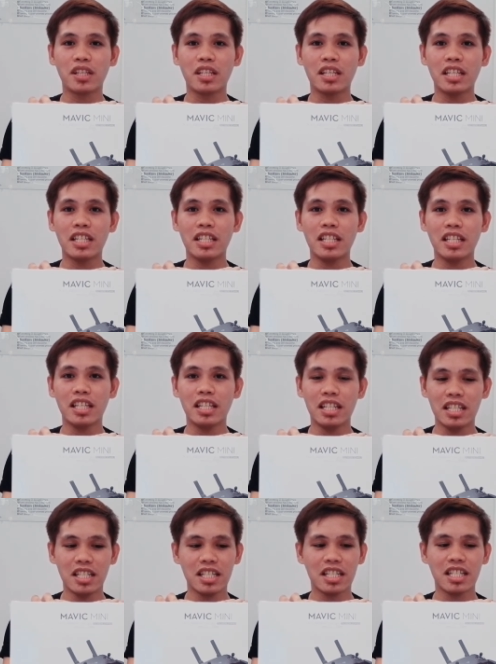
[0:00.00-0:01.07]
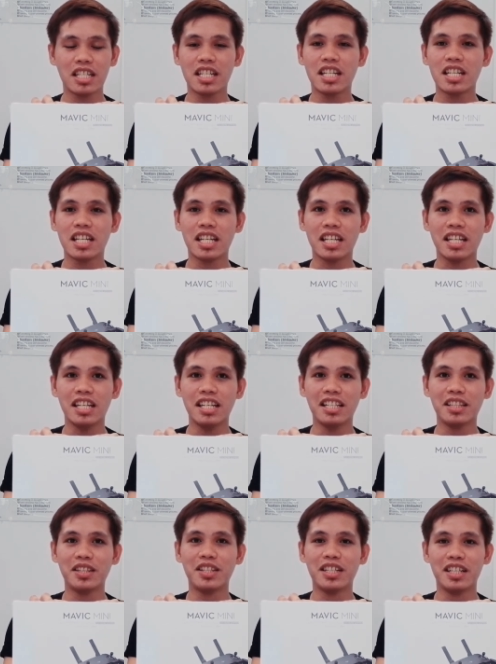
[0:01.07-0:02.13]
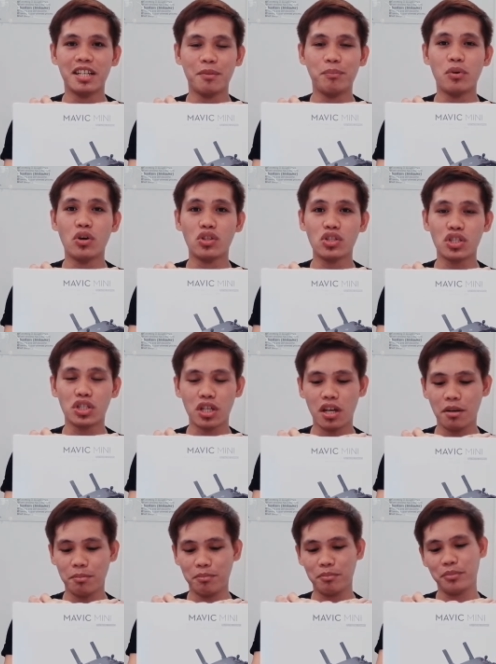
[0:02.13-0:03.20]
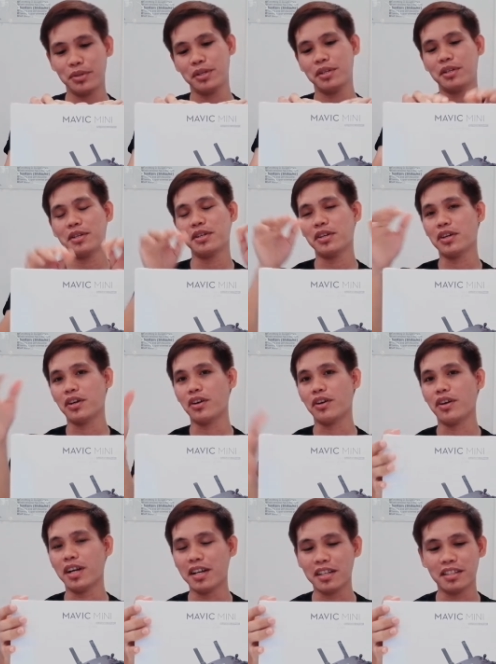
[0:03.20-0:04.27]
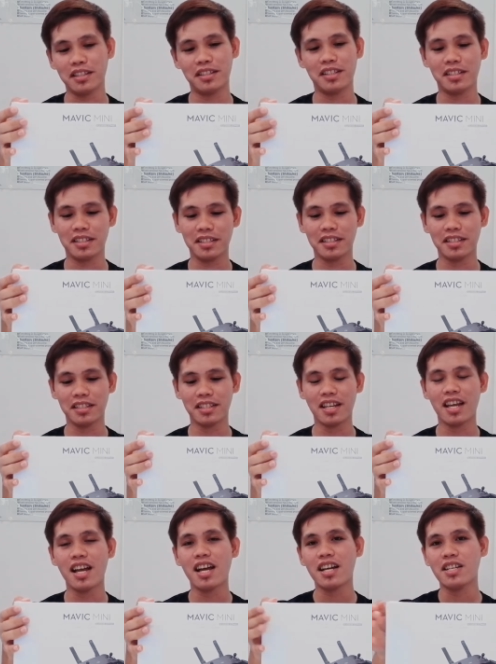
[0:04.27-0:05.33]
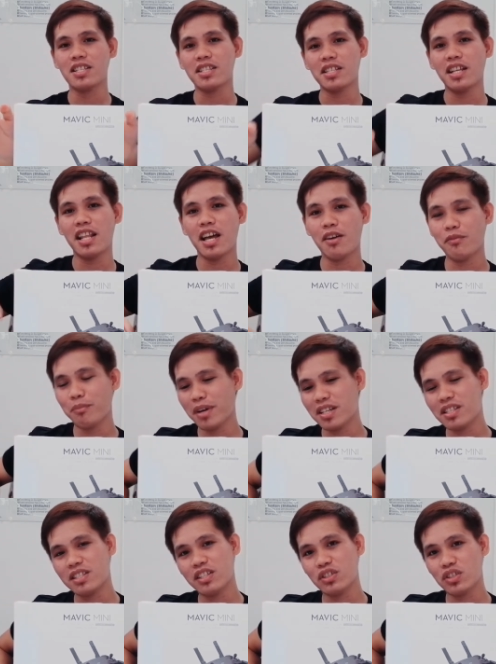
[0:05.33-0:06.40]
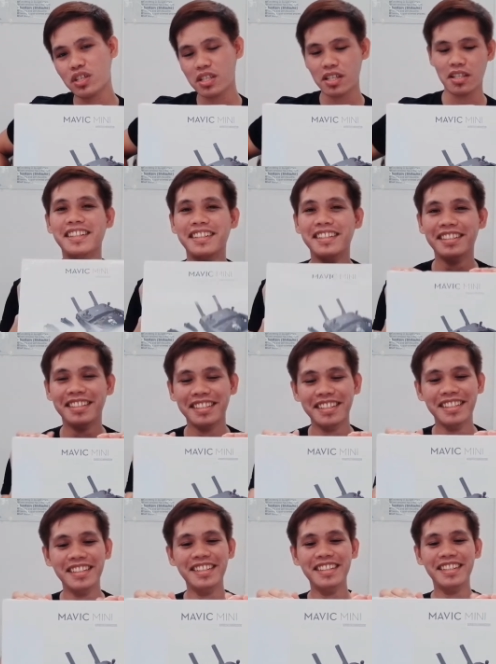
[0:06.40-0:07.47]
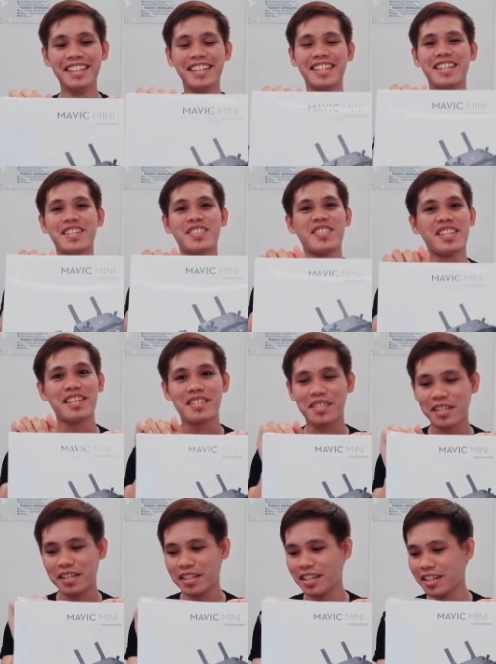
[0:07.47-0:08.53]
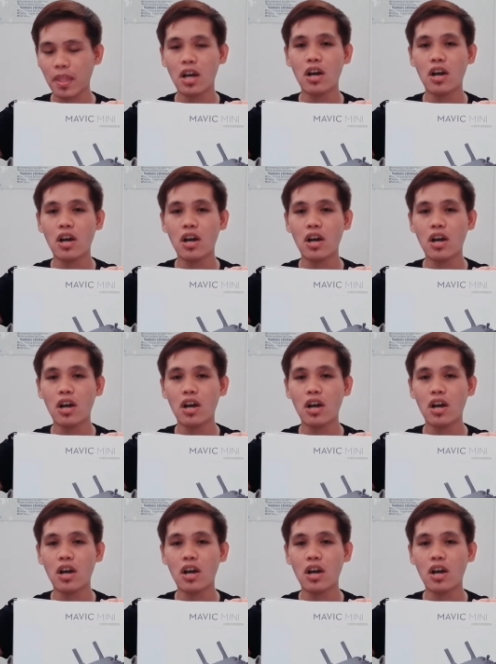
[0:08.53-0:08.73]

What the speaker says: kidney in the pawn shop. Alright, still have my stitches. Just kidding.